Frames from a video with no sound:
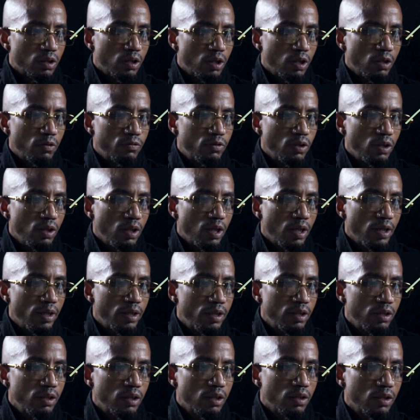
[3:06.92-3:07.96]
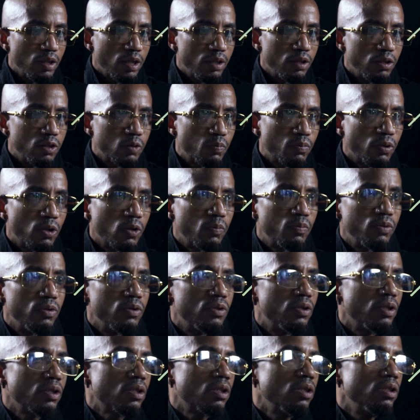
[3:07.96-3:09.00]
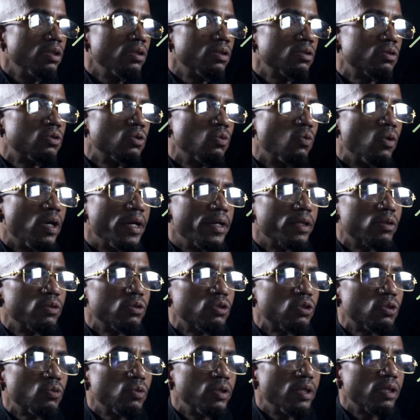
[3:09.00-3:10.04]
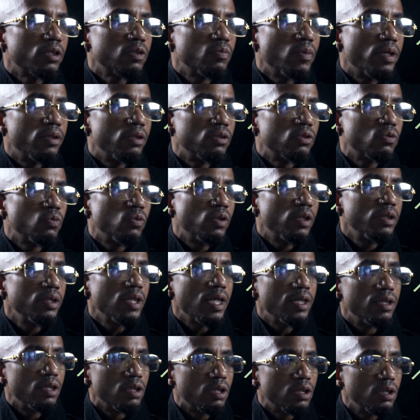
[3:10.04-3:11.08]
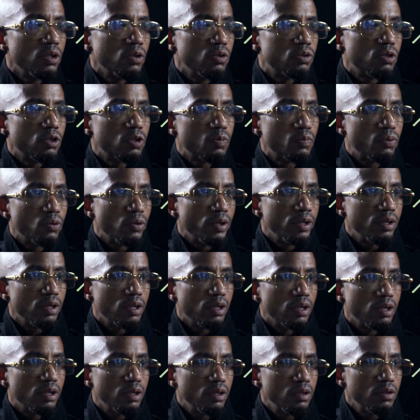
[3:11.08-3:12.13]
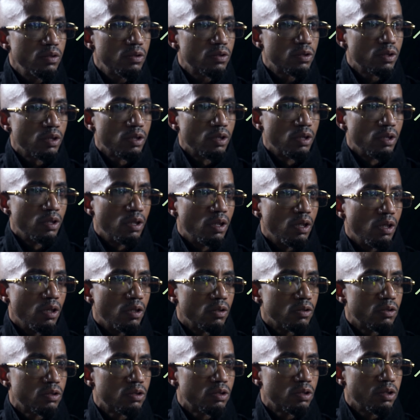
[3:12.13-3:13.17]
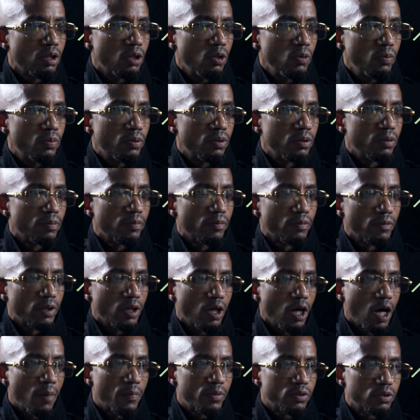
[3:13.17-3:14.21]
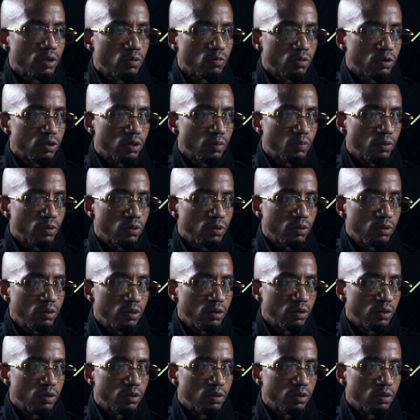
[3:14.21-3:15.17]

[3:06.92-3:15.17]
of the line that is perpendicular to y equals 3x minus 1 and includes this point is our slope, opposite reciprocal,